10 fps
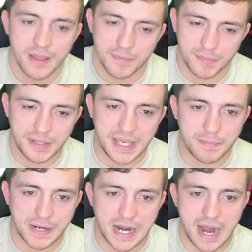I'm going to be
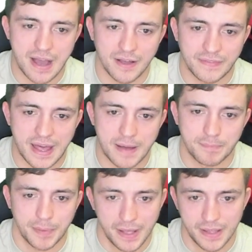keeping an eye on that.
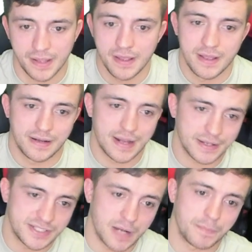But
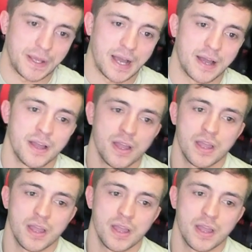next up, we got